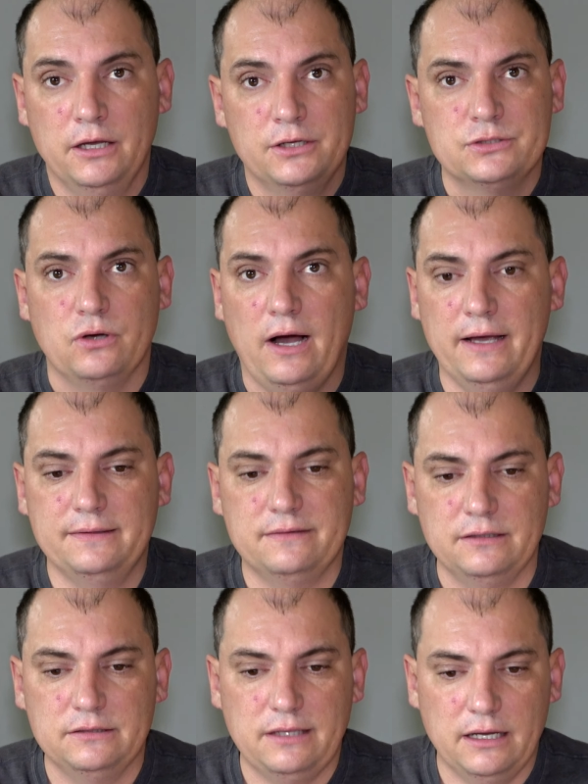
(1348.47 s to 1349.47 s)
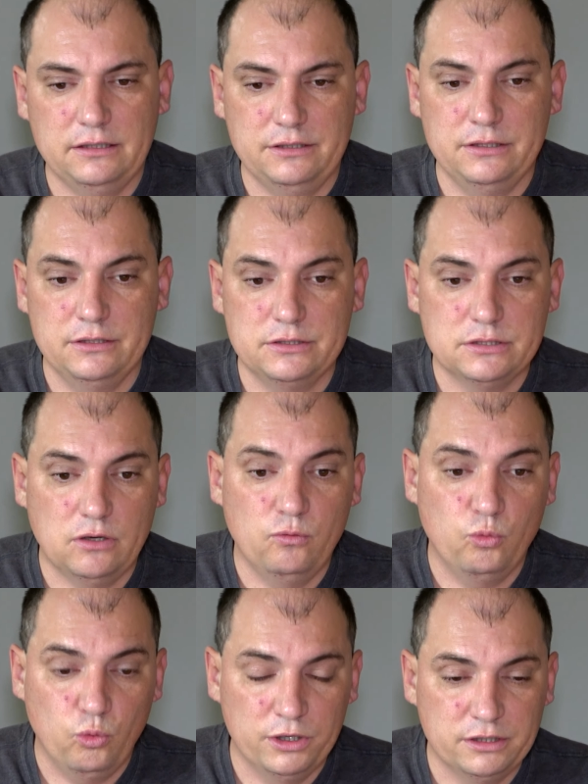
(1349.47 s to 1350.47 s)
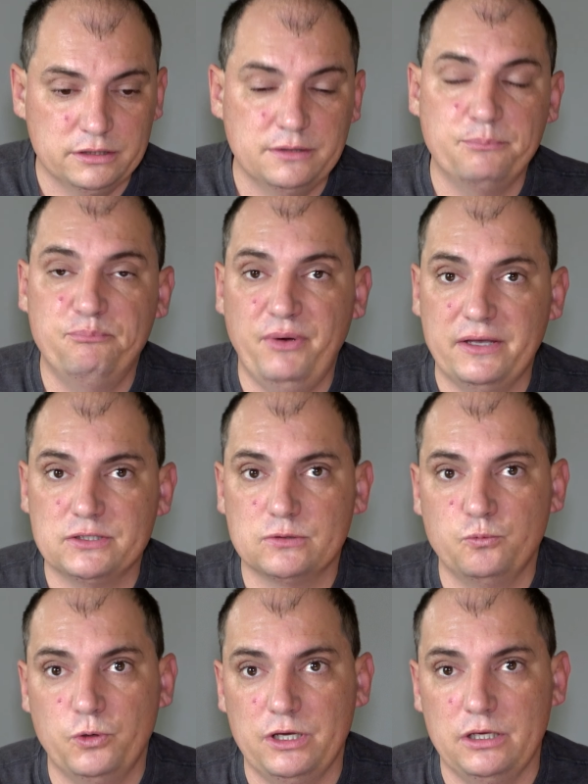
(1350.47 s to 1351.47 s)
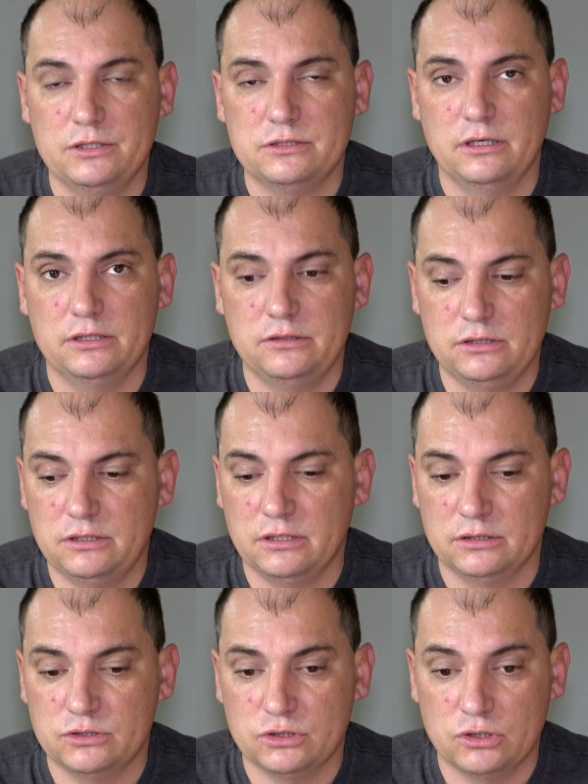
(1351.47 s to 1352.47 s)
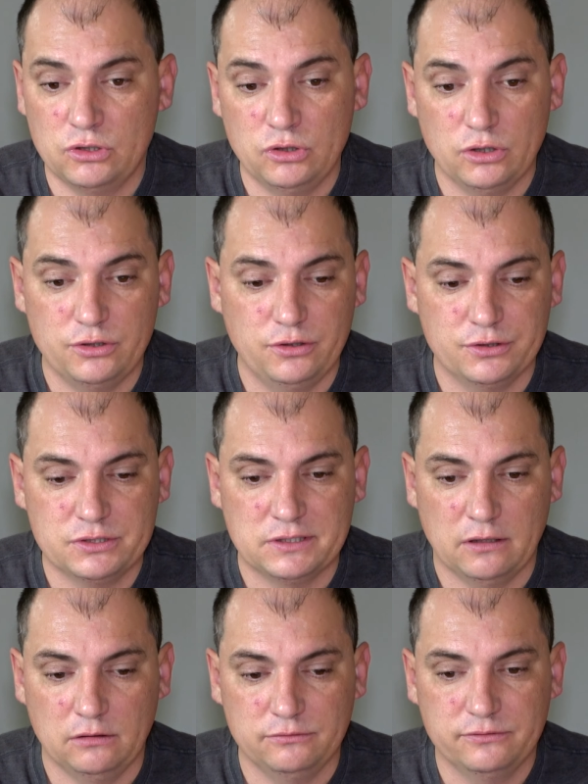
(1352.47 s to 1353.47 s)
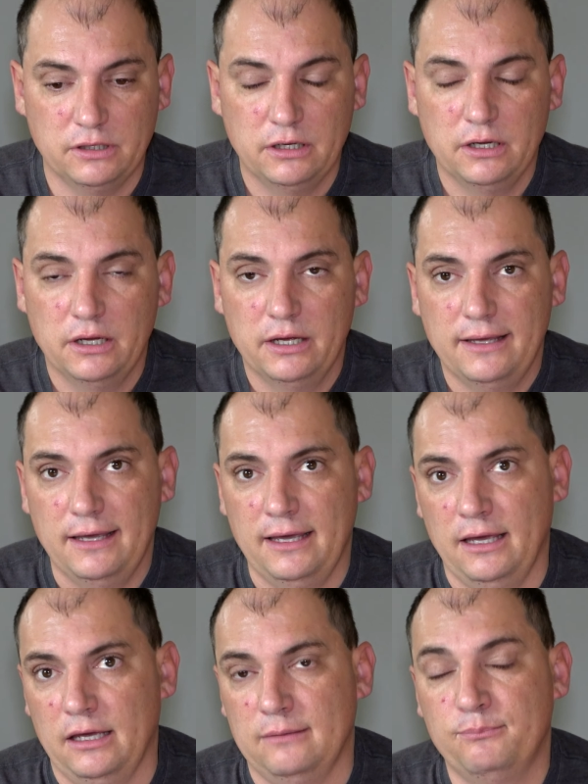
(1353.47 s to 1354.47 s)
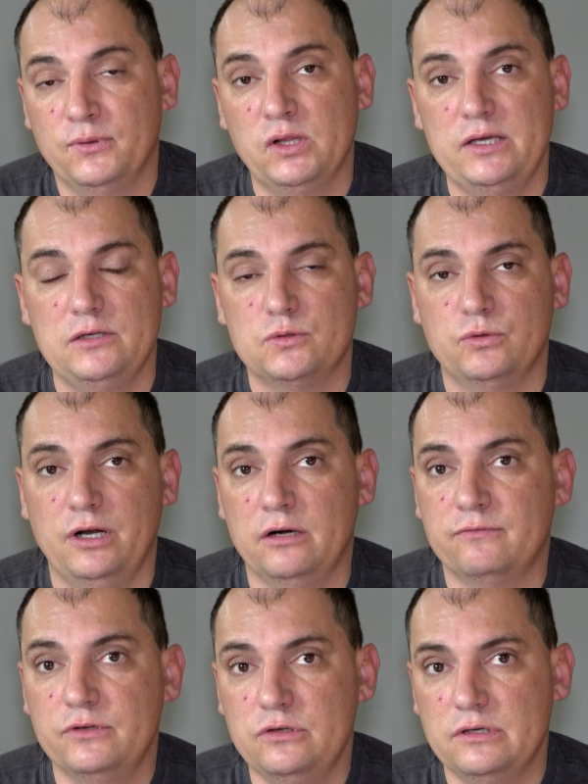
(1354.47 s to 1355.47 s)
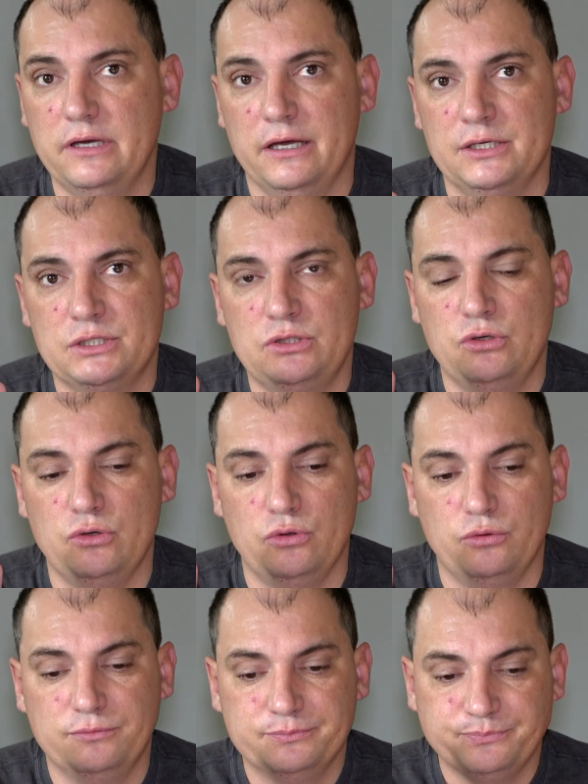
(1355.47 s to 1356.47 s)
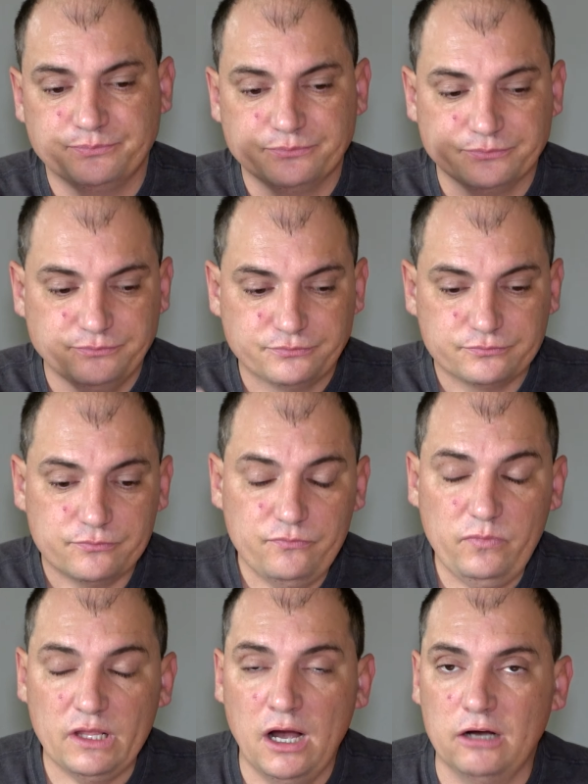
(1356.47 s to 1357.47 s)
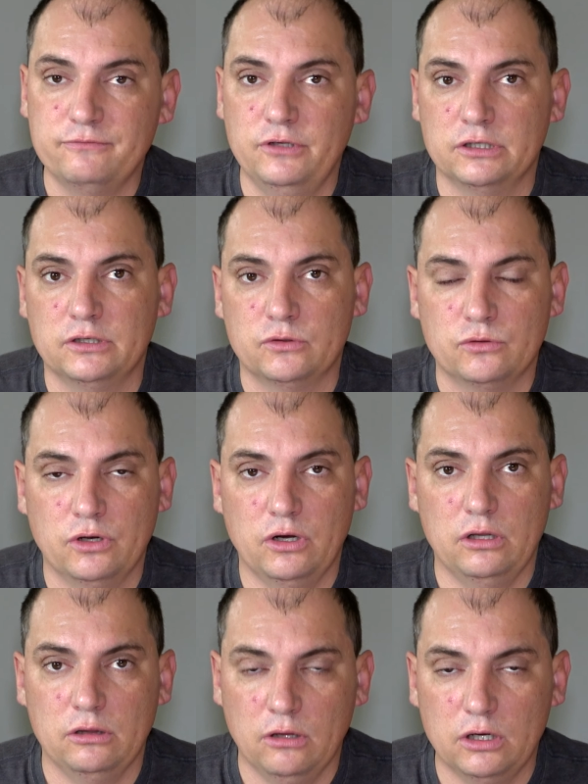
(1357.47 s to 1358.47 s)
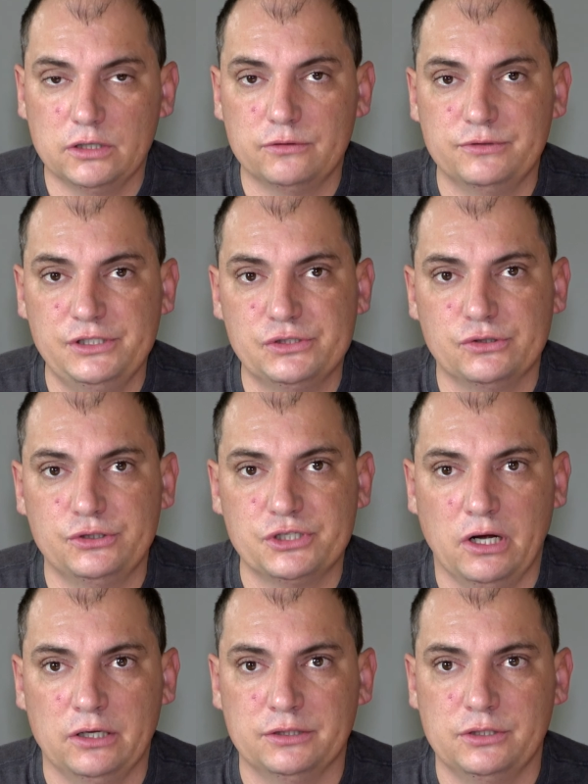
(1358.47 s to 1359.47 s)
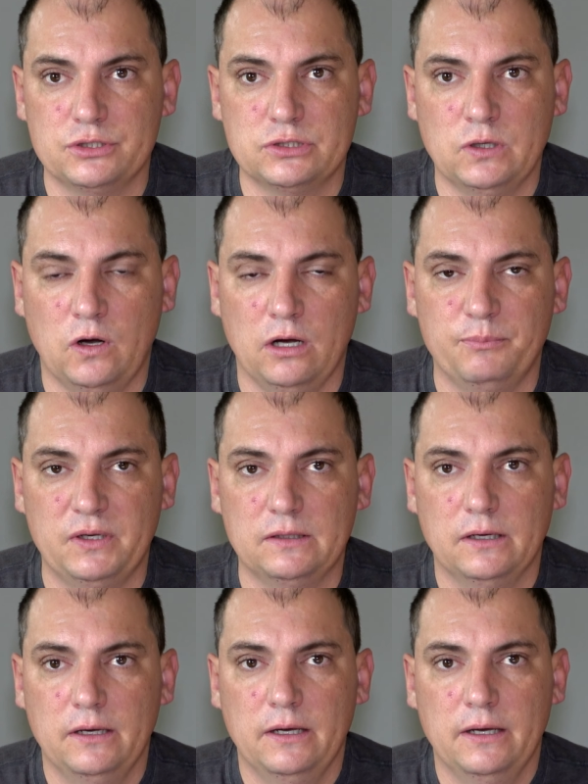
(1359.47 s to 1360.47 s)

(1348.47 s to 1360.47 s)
So I think that is one of the best ways that you can secure yourself. And please, whatever you guys do, I've done a lot of research on this topic,